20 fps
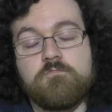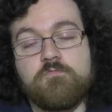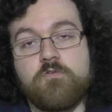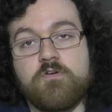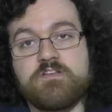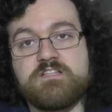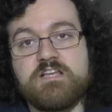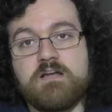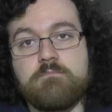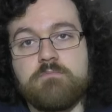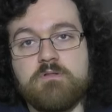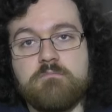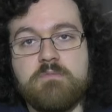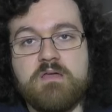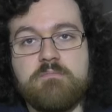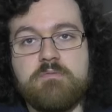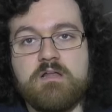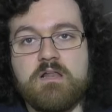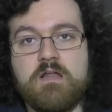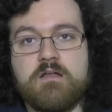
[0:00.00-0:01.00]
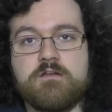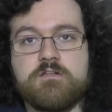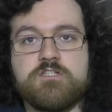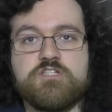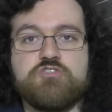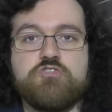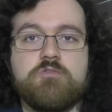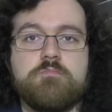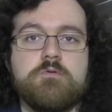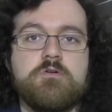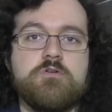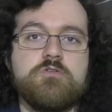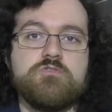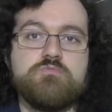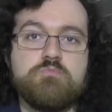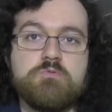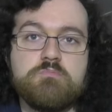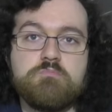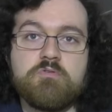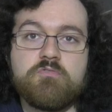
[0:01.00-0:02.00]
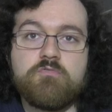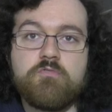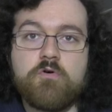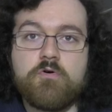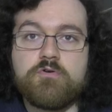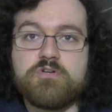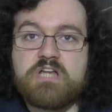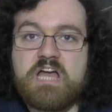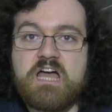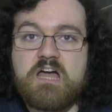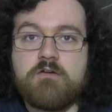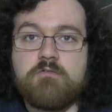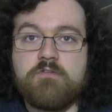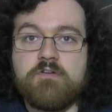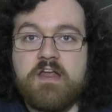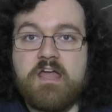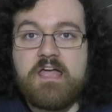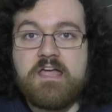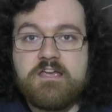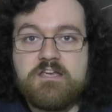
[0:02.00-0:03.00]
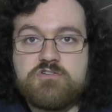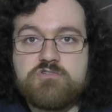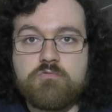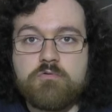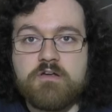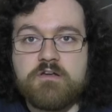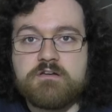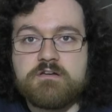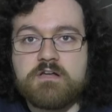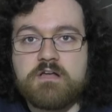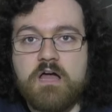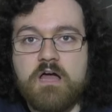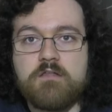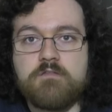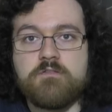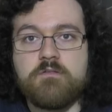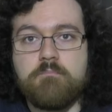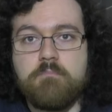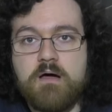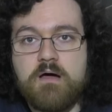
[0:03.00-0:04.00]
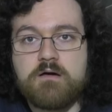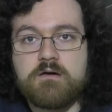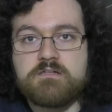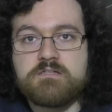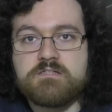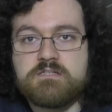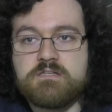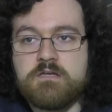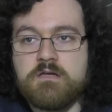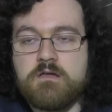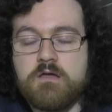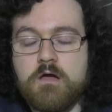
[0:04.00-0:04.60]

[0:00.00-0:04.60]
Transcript: For example, maybe a lot of distributors would prefer to have an age rating on the box